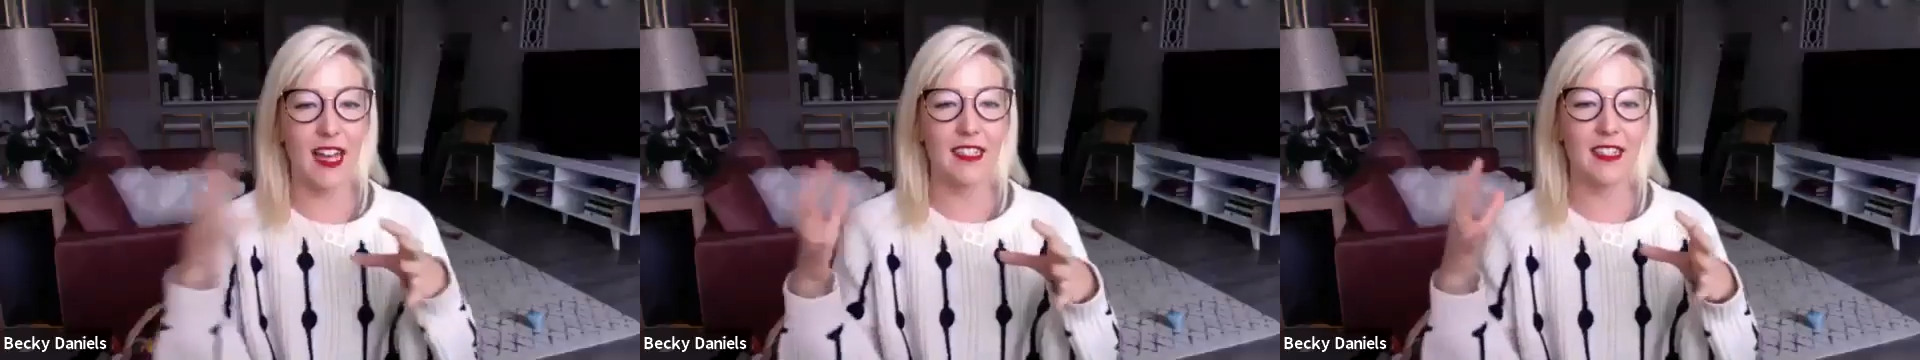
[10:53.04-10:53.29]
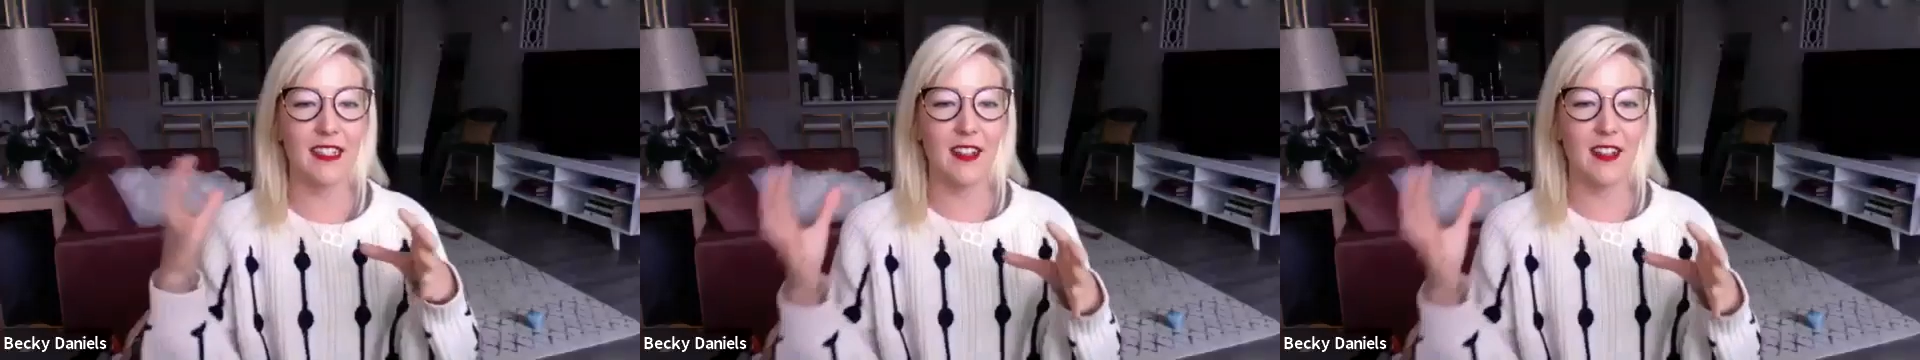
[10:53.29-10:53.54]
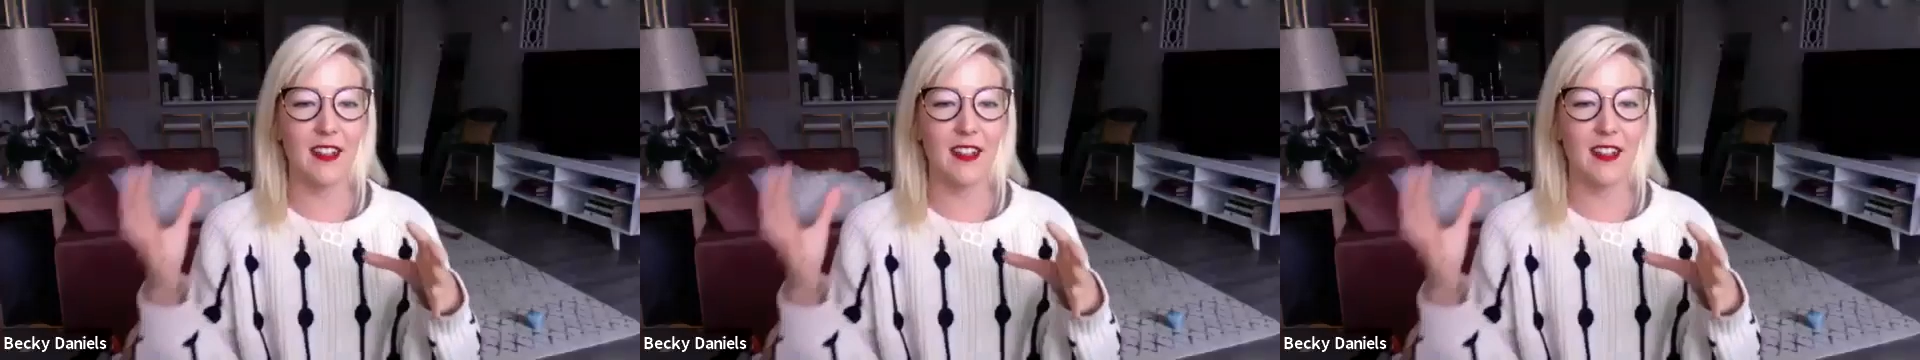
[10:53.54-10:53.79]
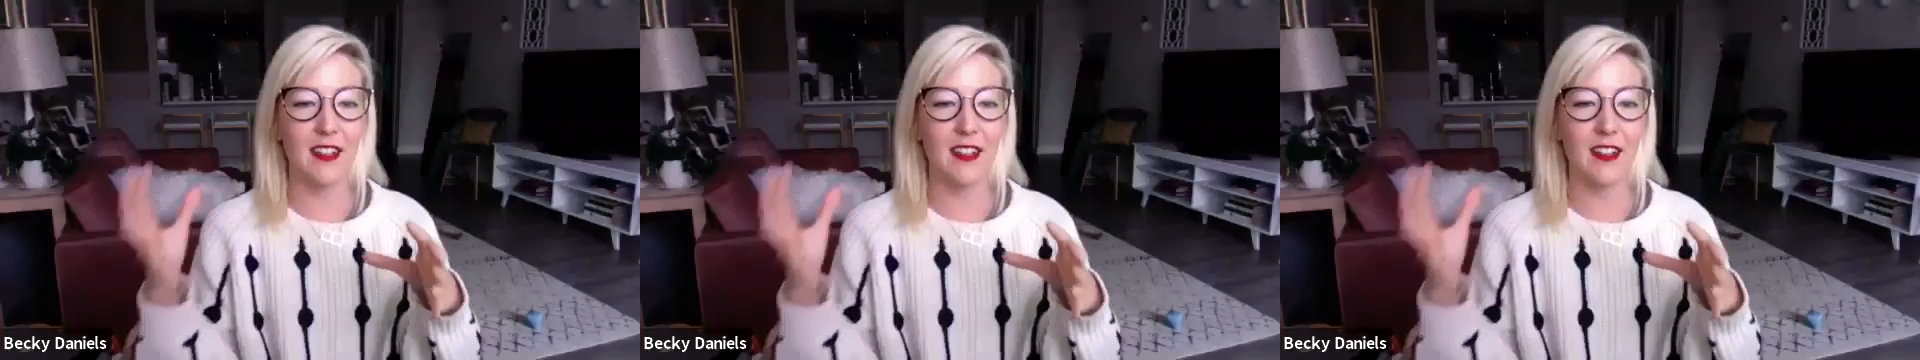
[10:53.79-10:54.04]
adds another
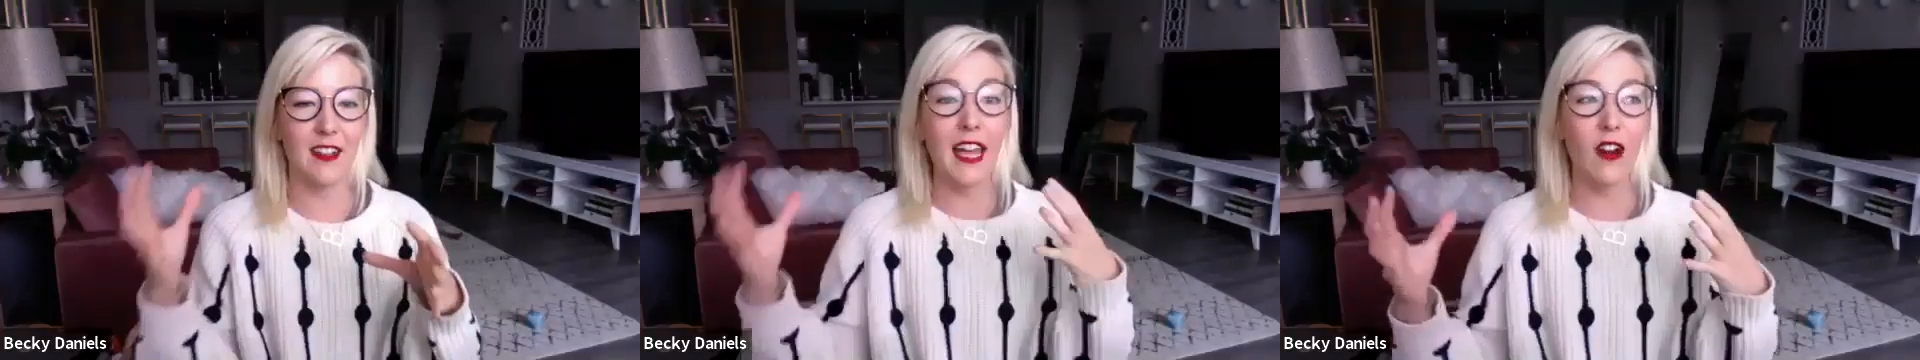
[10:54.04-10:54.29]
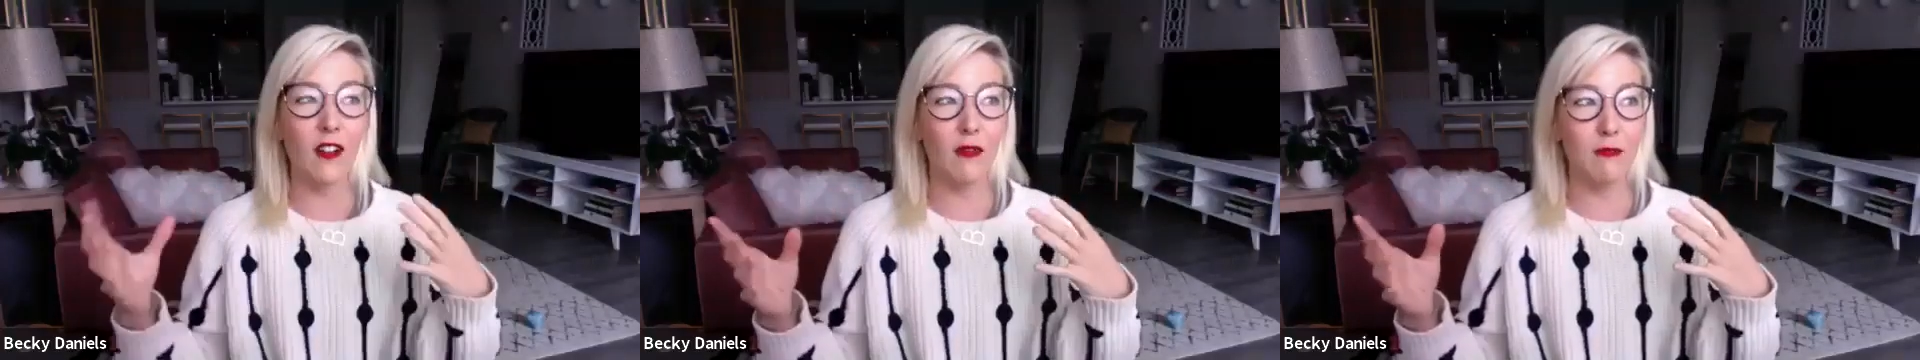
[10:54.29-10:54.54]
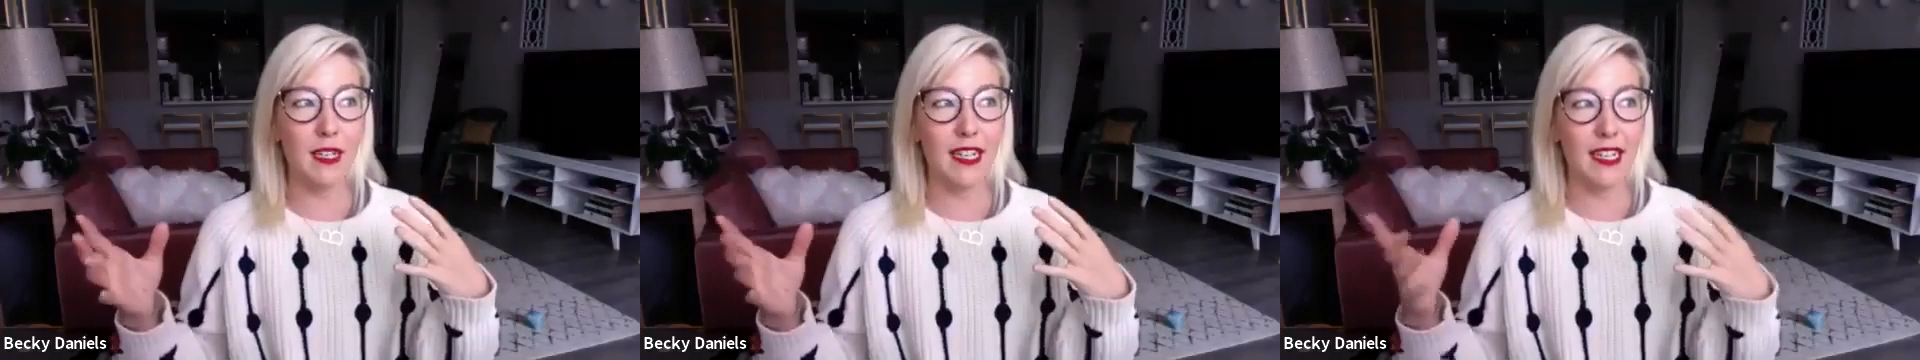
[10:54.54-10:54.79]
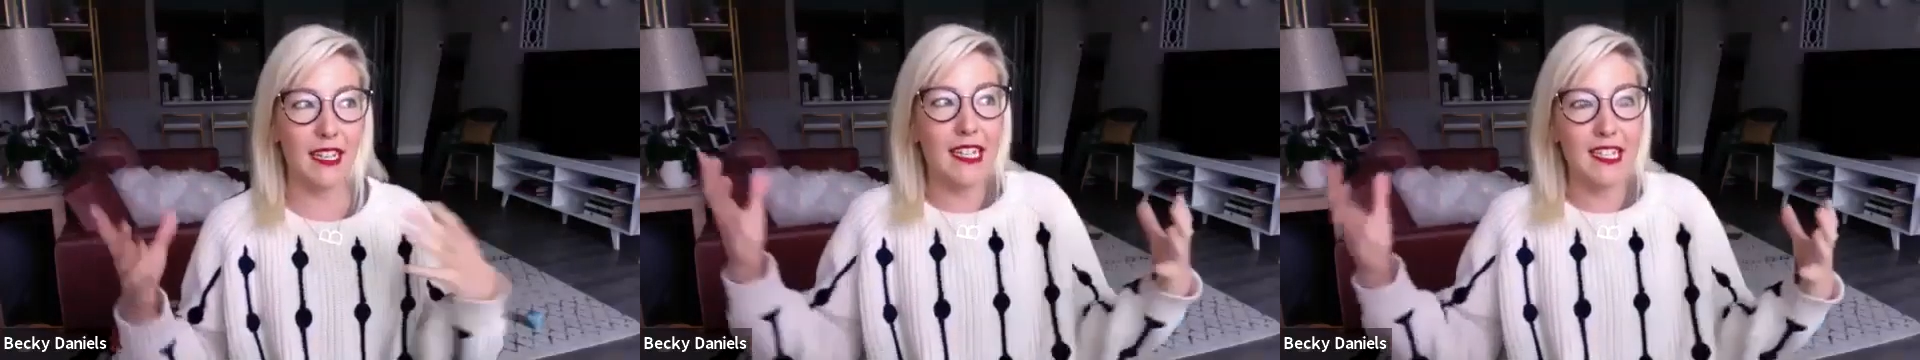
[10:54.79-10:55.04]
layer
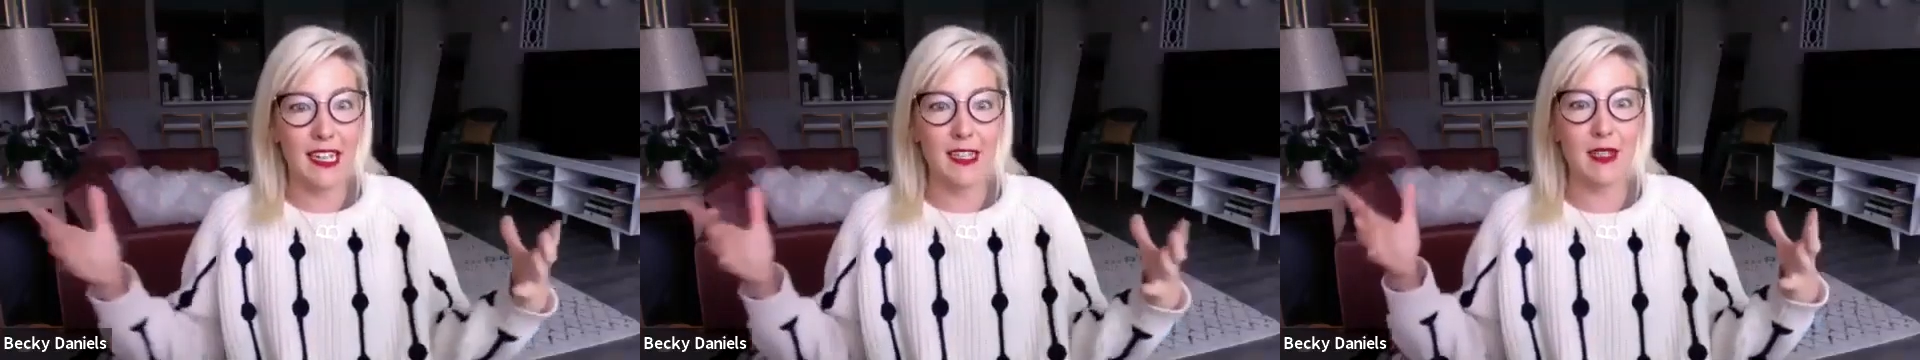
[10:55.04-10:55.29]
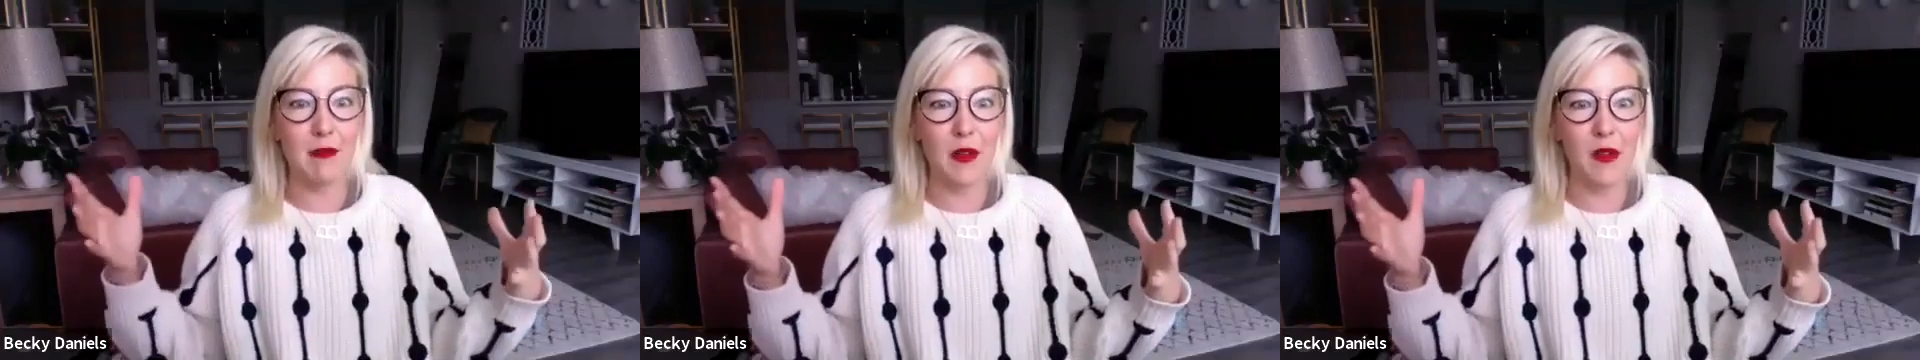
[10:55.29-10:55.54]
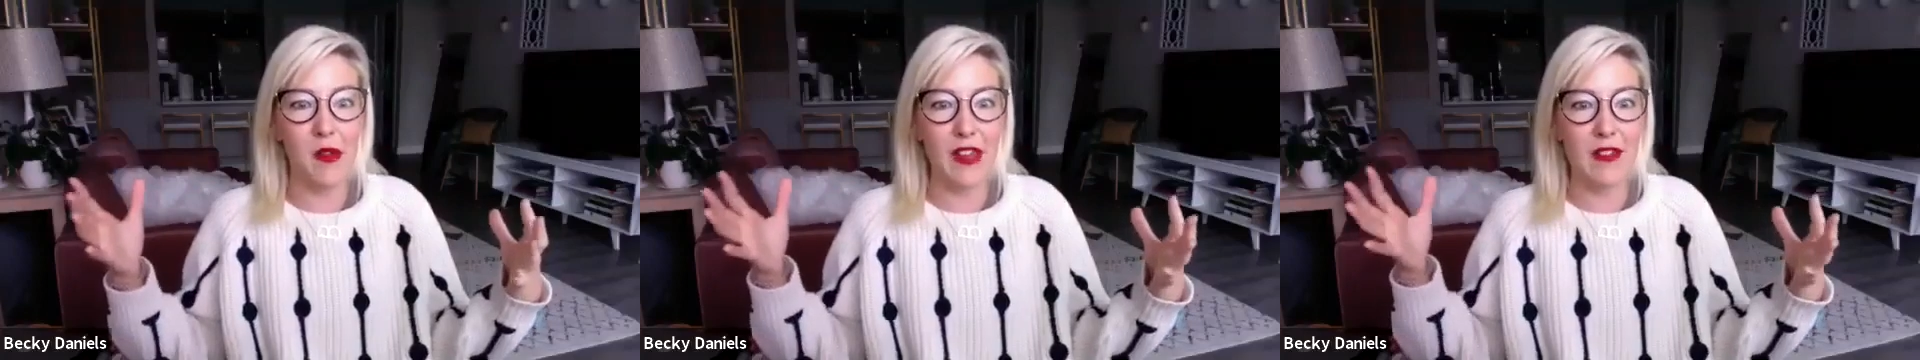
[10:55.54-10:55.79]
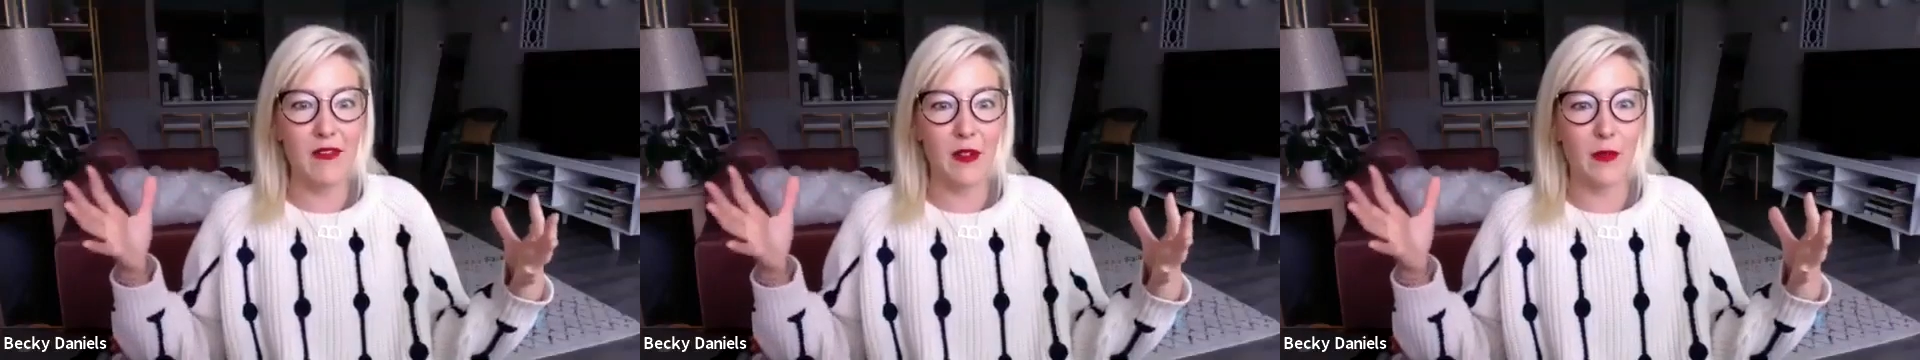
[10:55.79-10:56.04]
of being
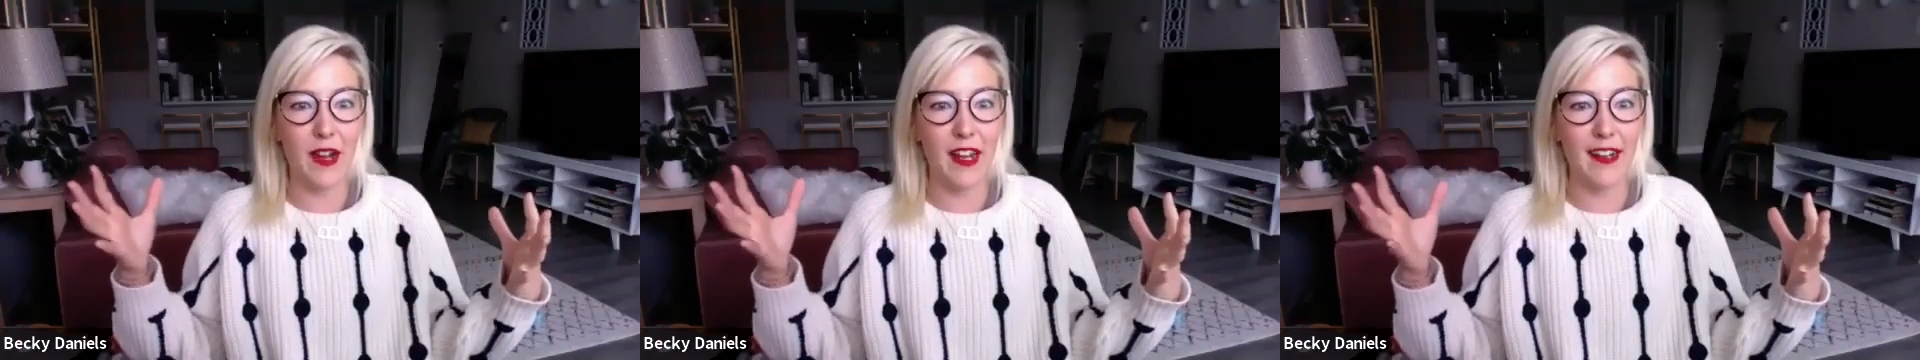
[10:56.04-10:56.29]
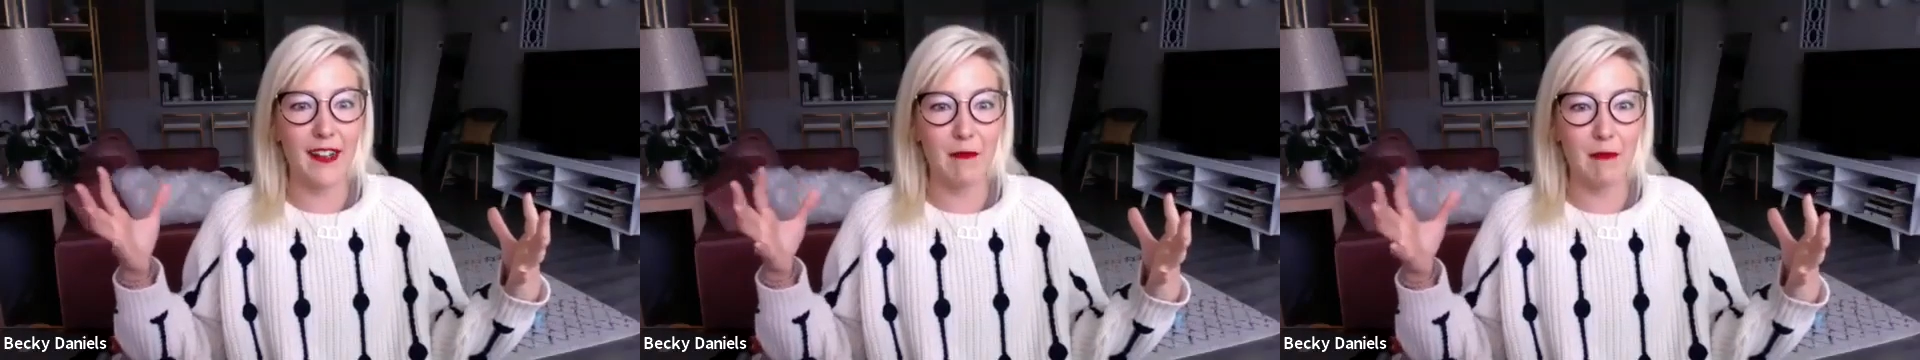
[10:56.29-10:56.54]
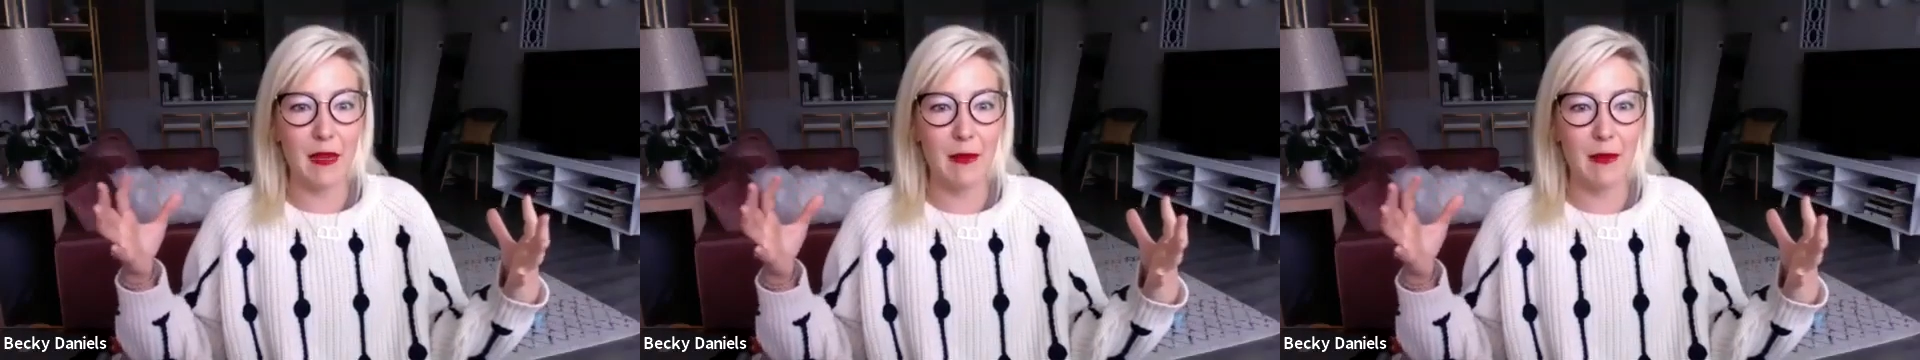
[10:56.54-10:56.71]
accessible even when